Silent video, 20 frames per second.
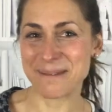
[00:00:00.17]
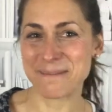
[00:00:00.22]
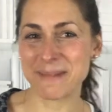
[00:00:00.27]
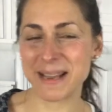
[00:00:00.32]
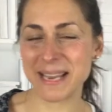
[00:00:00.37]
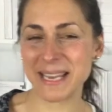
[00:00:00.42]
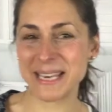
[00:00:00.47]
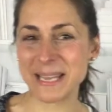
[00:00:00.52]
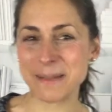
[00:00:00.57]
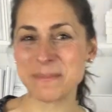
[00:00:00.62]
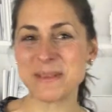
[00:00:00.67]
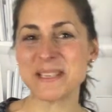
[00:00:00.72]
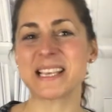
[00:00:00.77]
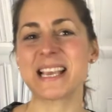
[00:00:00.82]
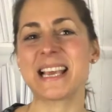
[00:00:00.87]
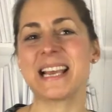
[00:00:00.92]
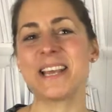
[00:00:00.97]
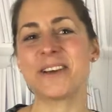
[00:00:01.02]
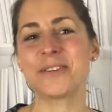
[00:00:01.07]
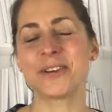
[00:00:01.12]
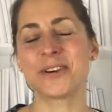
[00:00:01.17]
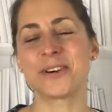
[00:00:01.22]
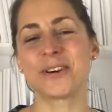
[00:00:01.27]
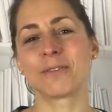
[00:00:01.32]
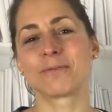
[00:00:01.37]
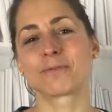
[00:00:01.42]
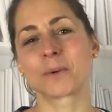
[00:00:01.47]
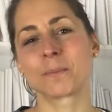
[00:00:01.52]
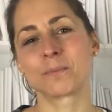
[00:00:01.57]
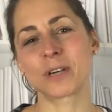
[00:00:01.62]
My name is Eleonore
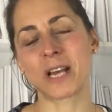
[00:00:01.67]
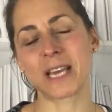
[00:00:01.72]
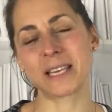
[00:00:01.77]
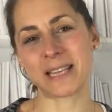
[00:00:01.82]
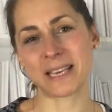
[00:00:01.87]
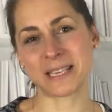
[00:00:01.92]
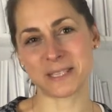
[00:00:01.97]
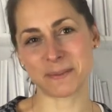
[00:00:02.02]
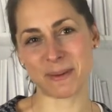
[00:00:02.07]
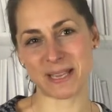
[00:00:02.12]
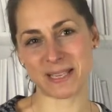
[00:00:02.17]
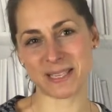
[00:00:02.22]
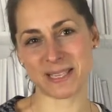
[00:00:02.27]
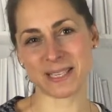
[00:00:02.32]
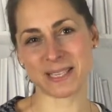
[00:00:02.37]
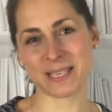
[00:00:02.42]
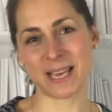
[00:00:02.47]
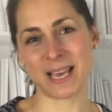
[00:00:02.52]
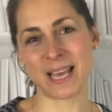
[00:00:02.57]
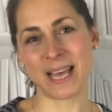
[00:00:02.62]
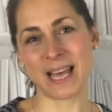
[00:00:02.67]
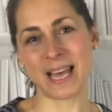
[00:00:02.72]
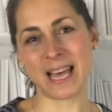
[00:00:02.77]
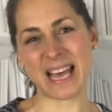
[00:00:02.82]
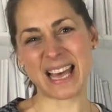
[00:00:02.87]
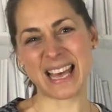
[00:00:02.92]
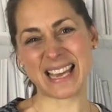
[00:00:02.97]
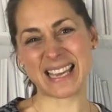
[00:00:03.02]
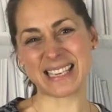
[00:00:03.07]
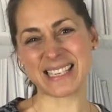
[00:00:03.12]
from Bright Expats,
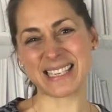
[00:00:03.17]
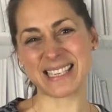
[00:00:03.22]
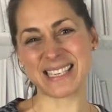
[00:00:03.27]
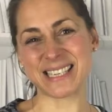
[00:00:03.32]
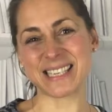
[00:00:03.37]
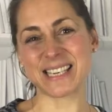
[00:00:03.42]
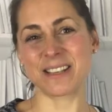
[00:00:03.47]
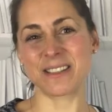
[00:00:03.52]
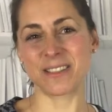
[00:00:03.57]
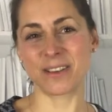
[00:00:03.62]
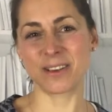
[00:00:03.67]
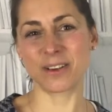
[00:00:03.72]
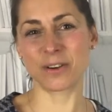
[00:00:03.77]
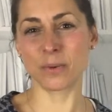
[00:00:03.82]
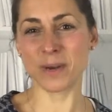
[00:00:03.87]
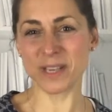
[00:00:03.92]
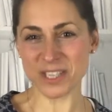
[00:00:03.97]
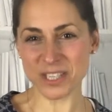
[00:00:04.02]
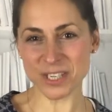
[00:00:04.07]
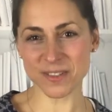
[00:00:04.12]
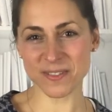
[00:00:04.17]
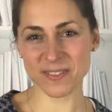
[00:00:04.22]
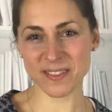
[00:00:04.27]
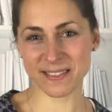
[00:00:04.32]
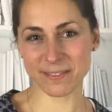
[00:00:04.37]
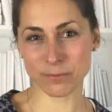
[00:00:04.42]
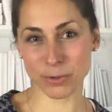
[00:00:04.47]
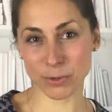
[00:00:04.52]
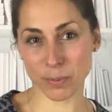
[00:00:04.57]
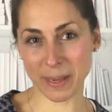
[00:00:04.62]
and the question
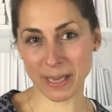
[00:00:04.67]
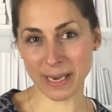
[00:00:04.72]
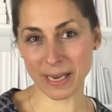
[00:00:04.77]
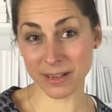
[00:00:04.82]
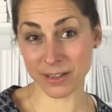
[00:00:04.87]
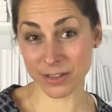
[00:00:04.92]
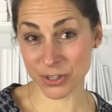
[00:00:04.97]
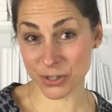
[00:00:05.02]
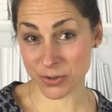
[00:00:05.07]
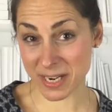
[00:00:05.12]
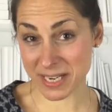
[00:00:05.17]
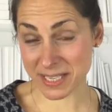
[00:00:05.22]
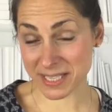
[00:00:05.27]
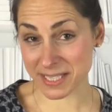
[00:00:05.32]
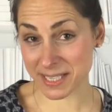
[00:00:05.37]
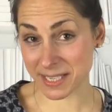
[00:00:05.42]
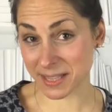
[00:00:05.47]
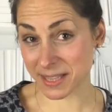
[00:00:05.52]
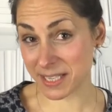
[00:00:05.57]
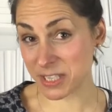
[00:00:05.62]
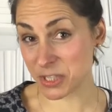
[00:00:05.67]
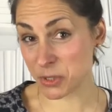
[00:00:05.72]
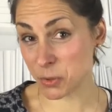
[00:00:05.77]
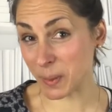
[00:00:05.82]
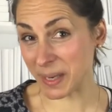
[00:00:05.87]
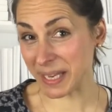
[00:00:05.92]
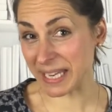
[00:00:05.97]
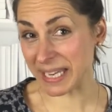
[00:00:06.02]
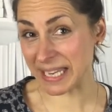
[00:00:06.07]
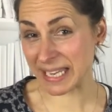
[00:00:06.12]
that we will address this
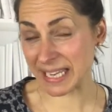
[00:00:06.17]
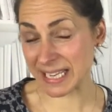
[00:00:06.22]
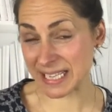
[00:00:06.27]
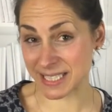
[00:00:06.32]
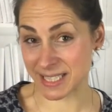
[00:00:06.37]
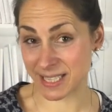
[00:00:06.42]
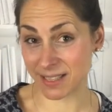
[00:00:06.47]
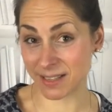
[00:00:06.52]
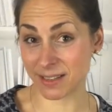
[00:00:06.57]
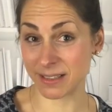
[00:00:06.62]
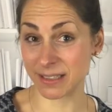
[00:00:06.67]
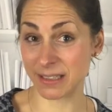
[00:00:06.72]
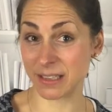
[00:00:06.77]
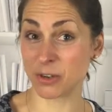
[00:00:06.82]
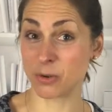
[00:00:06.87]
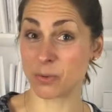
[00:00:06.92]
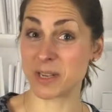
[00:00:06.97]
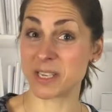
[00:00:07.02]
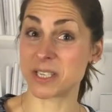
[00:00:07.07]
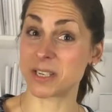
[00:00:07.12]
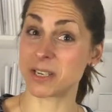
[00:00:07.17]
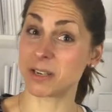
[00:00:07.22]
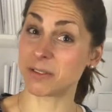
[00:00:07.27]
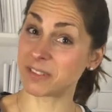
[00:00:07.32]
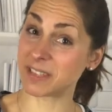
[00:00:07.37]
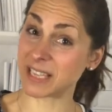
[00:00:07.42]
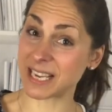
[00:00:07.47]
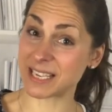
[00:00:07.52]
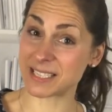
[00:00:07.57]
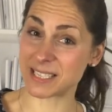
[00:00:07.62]
week is the question
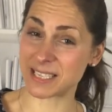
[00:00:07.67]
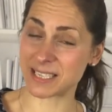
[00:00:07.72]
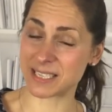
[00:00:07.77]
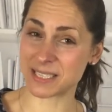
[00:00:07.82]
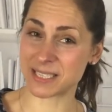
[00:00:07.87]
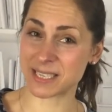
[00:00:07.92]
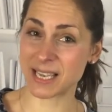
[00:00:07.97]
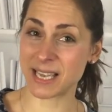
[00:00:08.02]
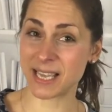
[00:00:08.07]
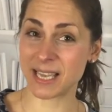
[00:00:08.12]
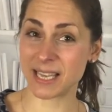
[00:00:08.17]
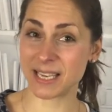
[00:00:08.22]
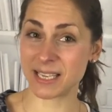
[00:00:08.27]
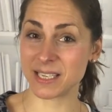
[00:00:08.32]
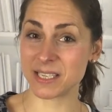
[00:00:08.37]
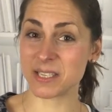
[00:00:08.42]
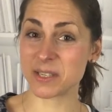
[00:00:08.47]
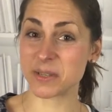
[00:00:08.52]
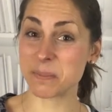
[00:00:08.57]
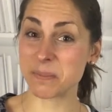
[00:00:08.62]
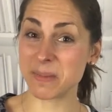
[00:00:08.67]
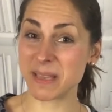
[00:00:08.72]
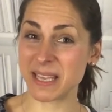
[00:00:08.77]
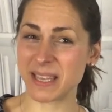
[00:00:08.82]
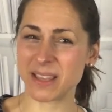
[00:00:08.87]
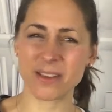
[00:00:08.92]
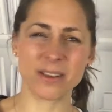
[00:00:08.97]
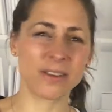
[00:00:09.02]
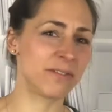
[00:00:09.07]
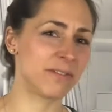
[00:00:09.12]
of taxes. It is to
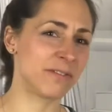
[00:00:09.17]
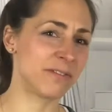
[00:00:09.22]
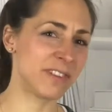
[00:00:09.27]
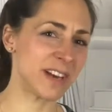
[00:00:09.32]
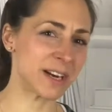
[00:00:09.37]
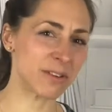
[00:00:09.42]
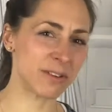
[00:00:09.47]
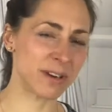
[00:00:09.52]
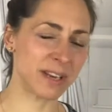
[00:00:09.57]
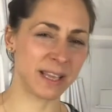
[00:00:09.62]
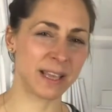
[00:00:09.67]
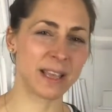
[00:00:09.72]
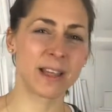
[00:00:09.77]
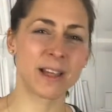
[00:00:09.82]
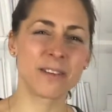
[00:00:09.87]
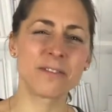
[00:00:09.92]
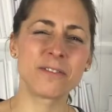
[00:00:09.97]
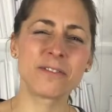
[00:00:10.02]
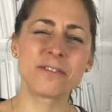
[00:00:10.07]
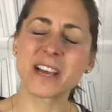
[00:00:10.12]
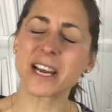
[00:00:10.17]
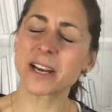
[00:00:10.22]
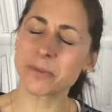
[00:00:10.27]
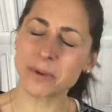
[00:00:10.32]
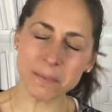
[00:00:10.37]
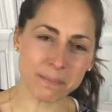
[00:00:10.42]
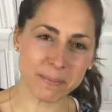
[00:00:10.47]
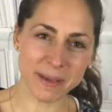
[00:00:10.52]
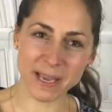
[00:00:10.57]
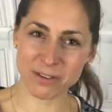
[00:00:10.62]
me a very,
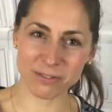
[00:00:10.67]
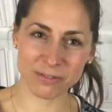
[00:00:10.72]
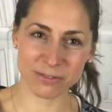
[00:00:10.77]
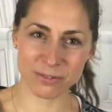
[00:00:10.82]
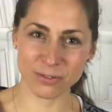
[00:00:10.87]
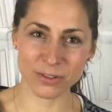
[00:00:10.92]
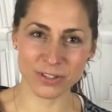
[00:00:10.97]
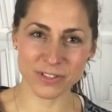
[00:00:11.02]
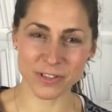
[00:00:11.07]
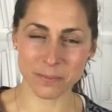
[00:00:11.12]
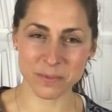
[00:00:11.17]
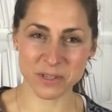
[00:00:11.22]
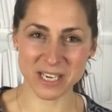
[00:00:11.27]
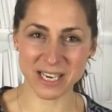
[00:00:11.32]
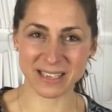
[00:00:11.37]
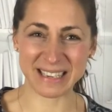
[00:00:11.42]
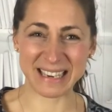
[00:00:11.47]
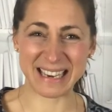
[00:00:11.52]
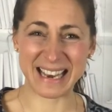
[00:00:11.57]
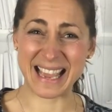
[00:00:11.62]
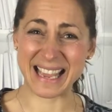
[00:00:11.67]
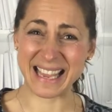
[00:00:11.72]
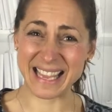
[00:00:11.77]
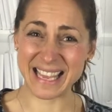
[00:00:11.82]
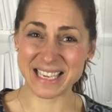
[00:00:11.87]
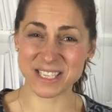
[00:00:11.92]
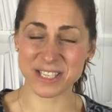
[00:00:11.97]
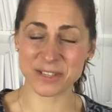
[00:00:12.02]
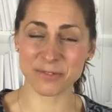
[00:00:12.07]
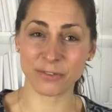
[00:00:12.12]
very painful subject, and I
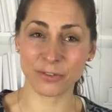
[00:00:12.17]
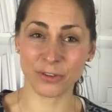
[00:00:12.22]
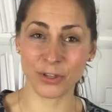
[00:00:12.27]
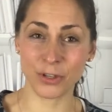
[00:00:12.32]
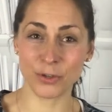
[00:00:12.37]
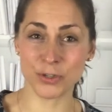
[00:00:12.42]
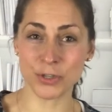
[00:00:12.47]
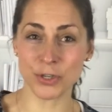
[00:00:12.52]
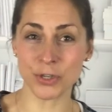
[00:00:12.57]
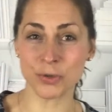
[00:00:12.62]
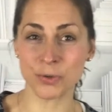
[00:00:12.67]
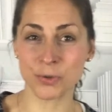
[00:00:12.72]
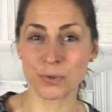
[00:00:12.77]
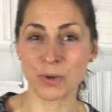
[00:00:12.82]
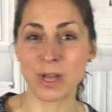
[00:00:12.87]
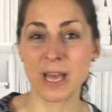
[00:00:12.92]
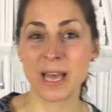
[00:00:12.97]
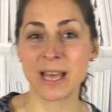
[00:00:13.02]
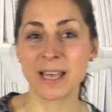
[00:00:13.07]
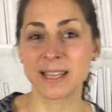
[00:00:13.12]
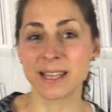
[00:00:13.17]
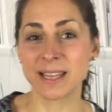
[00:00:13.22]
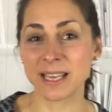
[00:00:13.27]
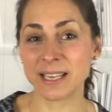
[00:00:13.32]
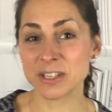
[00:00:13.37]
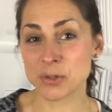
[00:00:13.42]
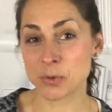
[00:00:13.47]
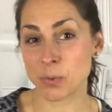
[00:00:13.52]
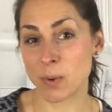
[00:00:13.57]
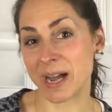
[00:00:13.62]
guess for you too.
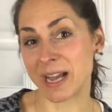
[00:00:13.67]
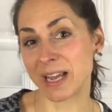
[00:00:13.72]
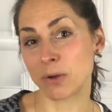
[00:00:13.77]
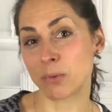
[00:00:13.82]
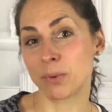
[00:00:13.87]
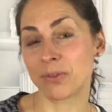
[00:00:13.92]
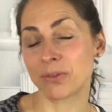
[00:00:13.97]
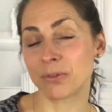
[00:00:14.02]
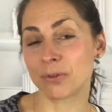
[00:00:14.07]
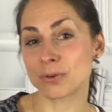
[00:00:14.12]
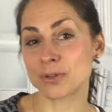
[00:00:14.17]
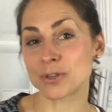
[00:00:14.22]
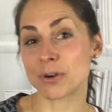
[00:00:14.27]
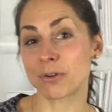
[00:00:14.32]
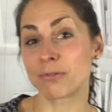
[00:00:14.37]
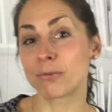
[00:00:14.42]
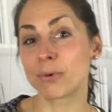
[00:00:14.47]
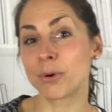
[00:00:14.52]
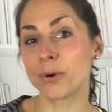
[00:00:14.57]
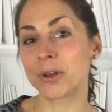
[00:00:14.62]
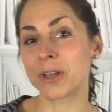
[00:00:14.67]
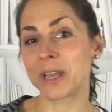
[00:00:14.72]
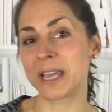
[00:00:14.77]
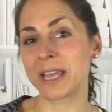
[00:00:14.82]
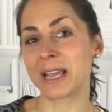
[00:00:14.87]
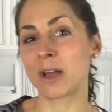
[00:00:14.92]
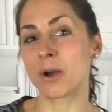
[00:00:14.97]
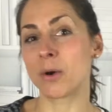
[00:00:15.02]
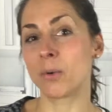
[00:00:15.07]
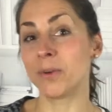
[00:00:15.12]
That's why we thought of
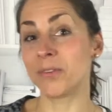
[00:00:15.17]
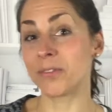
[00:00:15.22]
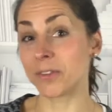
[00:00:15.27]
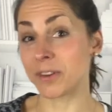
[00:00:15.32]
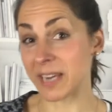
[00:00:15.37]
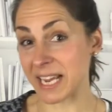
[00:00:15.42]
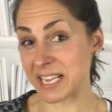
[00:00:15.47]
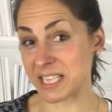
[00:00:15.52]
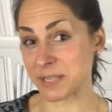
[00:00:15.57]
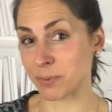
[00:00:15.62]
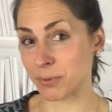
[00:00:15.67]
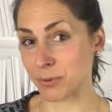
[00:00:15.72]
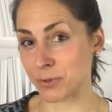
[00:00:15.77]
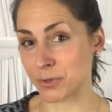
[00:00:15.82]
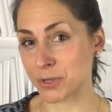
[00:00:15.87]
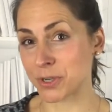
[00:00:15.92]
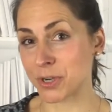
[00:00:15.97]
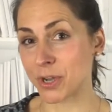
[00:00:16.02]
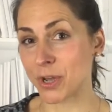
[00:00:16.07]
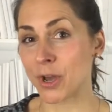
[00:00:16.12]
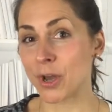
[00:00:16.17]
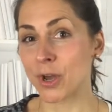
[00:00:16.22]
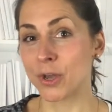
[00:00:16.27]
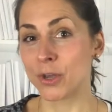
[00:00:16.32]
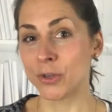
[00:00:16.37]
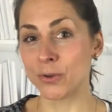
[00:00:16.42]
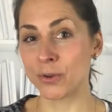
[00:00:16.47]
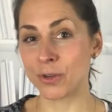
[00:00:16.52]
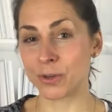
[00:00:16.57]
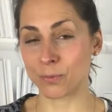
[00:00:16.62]
working with an expert
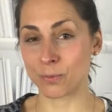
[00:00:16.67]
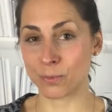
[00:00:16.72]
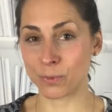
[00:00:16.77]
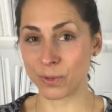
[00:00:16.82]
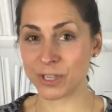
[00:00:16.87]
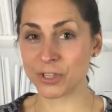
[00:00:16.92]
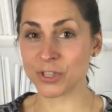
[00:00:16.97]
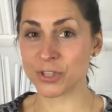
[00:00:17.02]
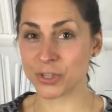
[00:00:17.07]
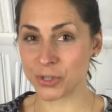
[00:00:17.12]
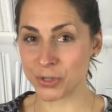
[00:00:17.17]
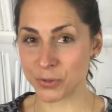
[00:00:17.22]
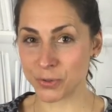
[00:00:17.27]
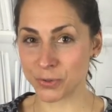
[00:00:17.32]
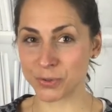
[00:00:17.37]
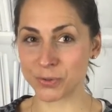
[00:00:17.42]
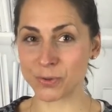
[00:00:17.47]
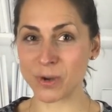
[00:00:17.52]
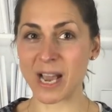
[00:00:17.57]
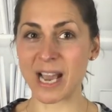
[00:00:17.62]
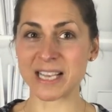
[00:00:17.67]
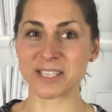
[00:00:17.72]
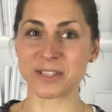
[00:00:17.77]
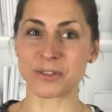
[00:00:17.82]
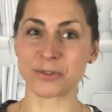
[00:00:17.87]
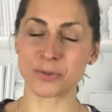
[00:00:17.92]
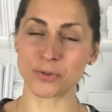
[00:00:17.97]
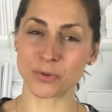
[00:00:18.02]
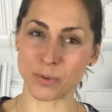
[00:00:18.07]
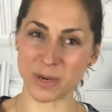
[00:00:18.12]
you can reach to ask
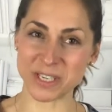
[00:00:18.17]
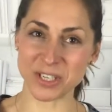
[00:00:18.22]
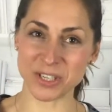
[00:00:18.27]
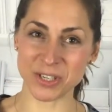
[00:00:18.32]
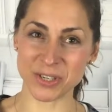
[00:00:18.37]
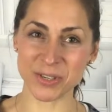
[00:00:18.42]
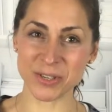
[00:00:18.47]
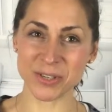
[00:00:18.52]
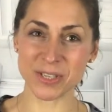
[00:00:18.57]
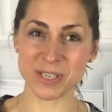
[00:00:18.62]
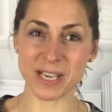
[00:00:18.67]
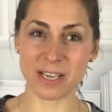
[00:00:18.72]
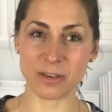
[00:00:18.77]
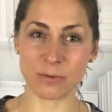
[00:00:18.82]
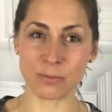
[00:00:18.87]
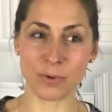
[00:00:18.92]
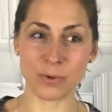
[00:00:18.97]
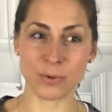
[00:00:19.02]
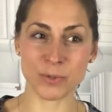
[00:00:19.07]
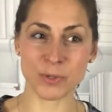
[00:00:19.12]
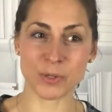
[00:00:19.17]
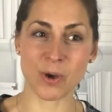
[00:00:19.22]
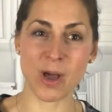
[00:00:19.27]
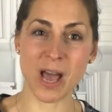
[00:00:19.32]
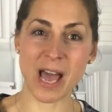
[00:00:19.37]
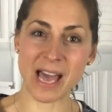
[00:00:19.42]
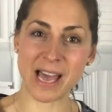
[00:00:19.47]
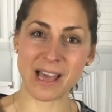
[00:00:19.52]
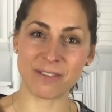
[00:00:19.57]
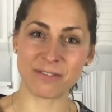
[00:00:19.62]
those questions, and we also
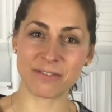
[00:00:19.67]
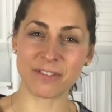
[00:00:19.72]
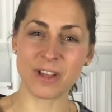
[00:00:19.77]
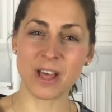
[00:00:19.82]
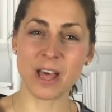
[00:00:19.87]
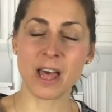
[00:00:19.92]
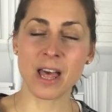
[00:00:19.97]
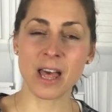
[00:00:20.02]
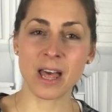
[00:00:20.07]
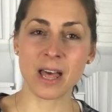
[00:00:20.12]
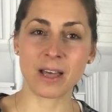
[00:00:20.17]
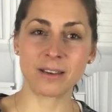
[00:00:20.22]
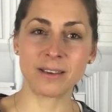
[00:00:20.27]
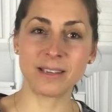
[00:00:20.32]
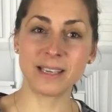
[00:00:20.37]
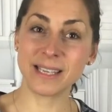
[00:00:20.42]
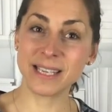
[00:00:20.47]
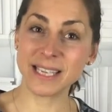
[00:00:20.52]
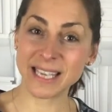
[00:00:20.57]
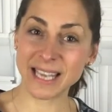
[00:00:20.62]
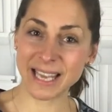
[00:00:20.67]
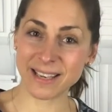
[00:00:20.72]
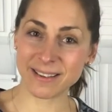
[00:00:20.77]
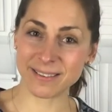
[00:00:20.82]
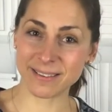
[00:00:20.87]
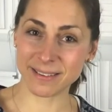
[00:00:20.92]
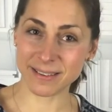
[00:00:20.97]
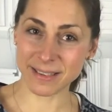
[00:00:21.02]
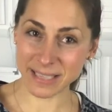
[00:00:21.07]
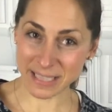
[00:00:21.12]
have a
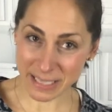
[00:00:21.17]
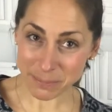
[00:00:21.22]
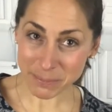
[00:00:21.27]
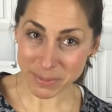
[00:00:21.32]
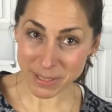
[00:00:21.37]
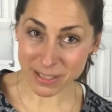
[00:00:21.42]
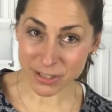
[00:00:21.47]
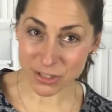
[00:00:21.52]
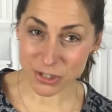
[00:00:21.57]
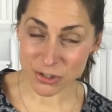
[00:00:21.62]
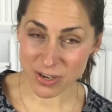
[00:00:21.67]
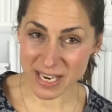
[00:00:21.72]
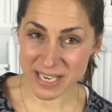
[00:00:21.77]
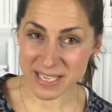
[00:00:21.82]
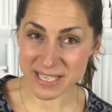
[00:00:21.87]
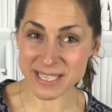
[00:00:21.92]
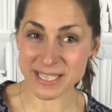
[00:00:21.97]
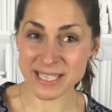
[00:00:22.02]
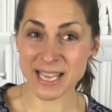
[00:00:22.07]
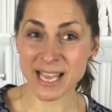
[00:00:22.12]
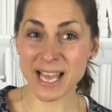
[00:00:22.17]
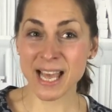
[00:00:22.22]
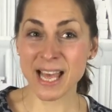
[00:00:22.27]
dedicated email address.